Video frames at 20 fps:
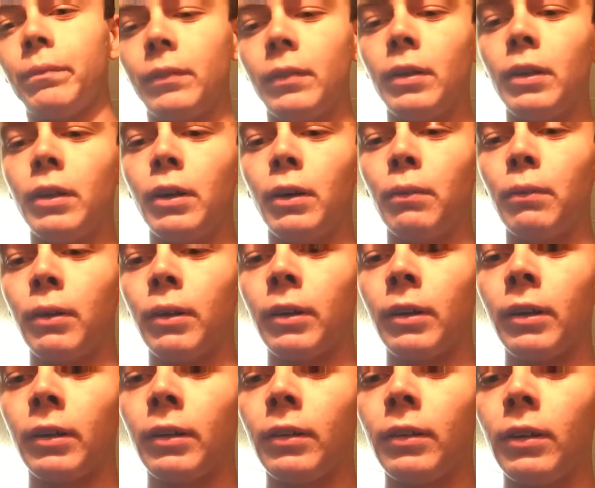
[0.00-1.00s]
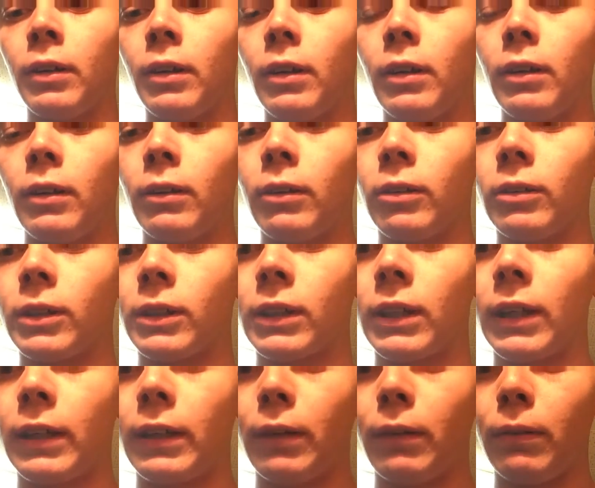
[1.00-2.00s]
You don't want a real
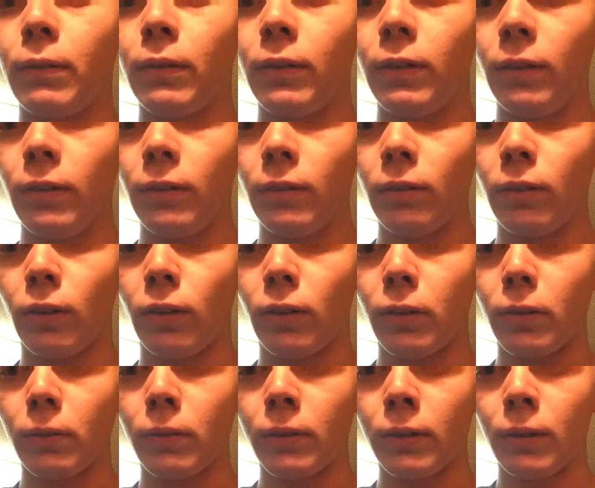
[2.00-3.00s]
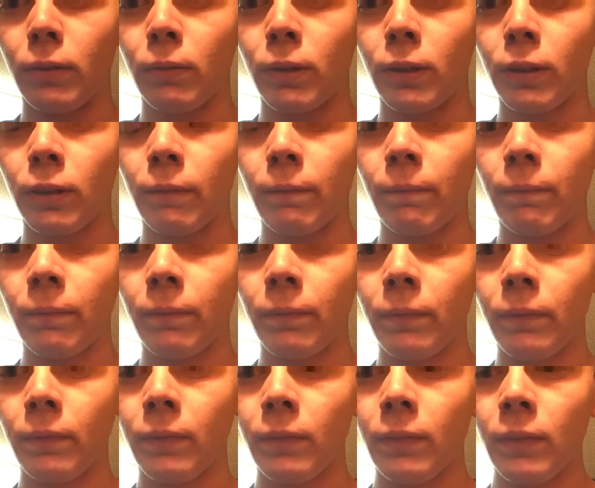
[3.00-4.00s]
skinny long one, you want
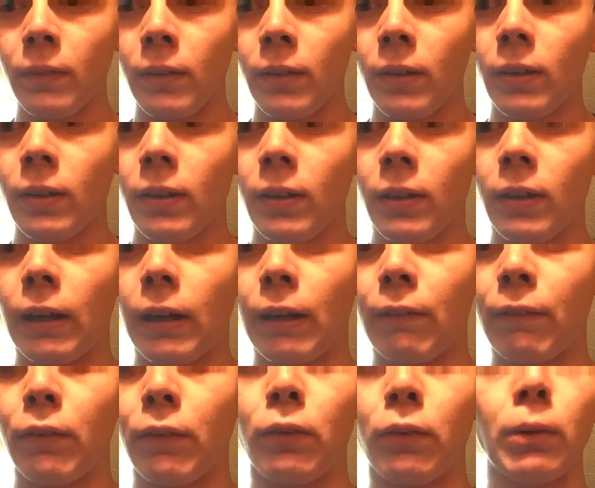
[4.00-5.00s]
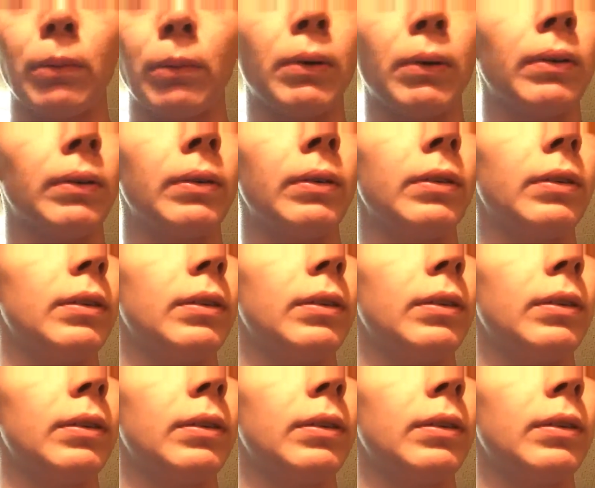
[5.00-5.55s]
kind of a normal